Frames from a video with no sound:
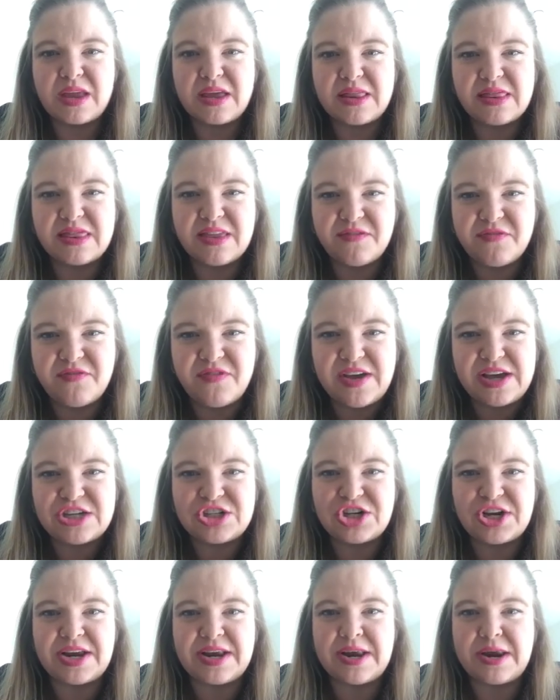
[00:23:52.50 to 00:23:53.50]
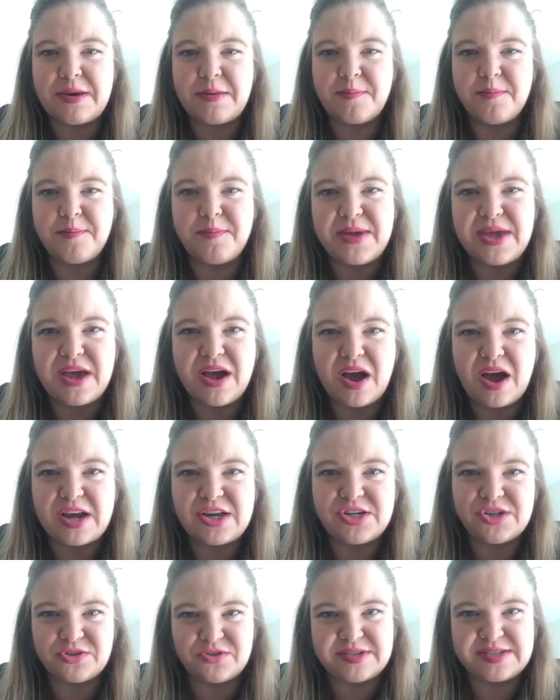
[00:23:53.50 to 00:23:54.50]
the vision
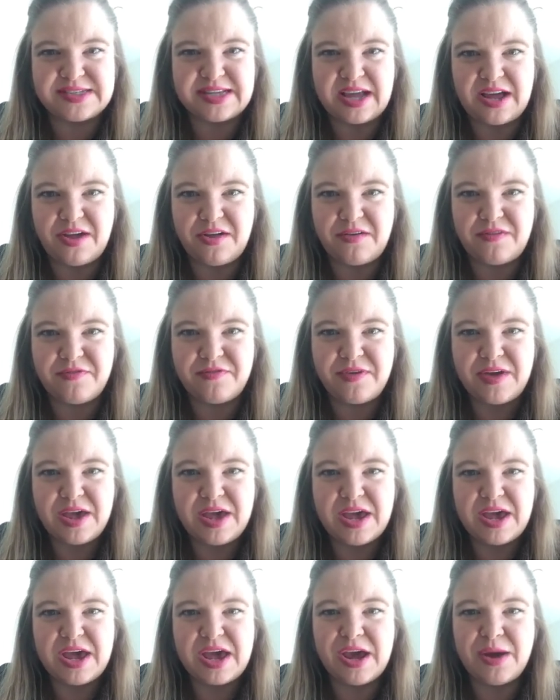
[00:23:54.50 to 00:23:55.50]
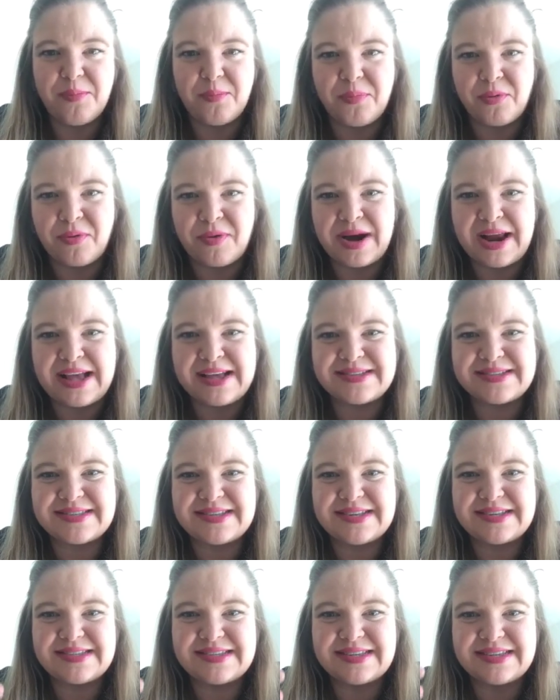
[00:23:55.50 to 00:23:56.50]
beyond yourself, it brings
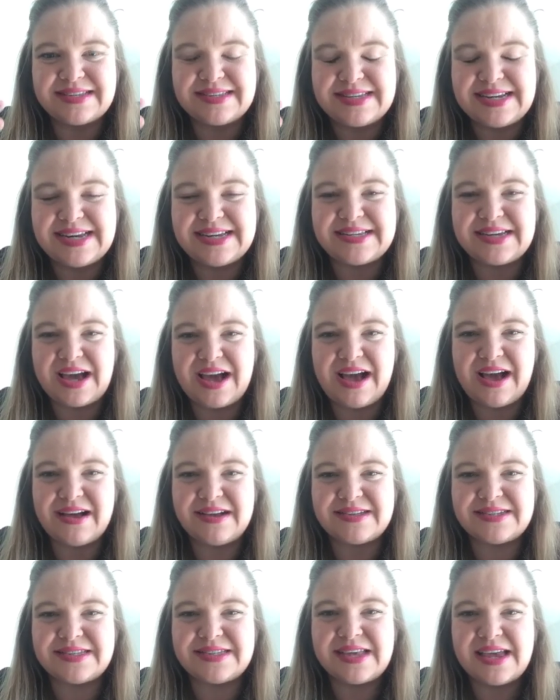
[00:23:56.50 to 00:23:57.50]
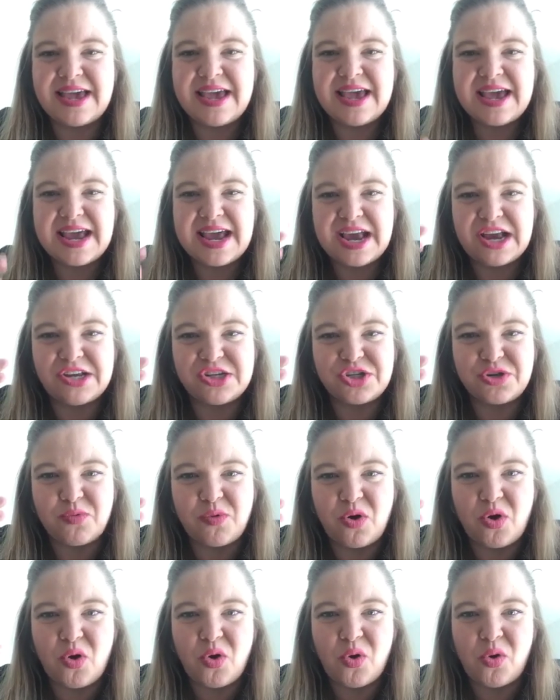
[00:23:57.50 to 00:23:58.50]
this detox
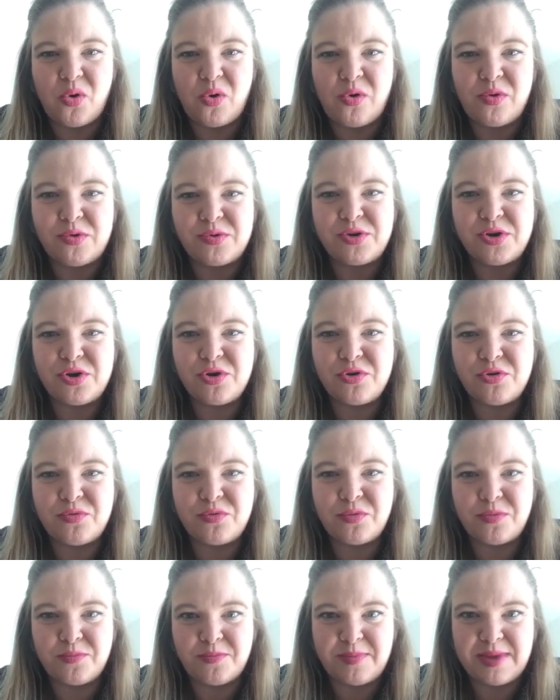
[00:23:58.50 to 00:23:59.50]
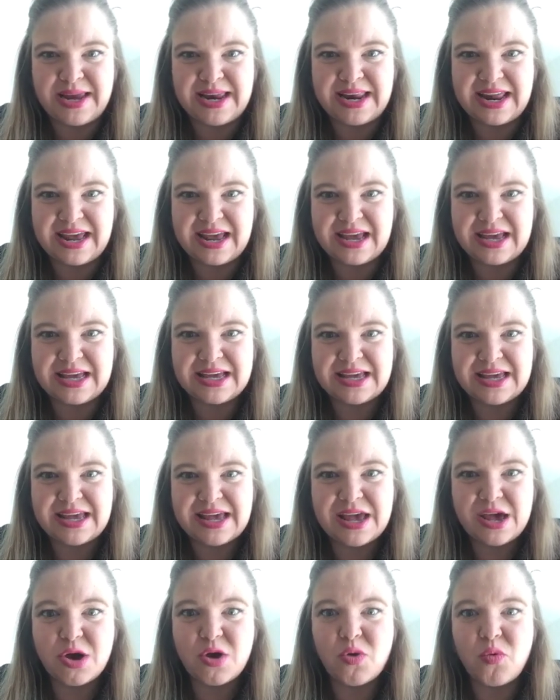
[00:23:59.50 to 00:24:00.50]
into a whole new meaning.
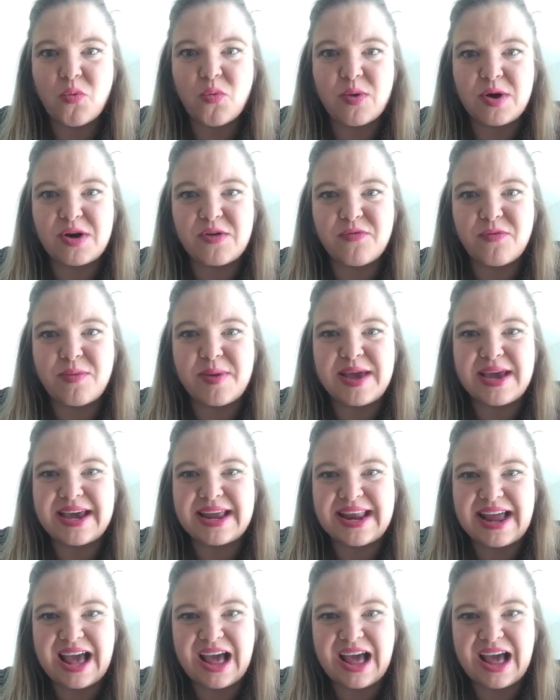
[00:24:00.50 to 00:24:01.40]
What if we could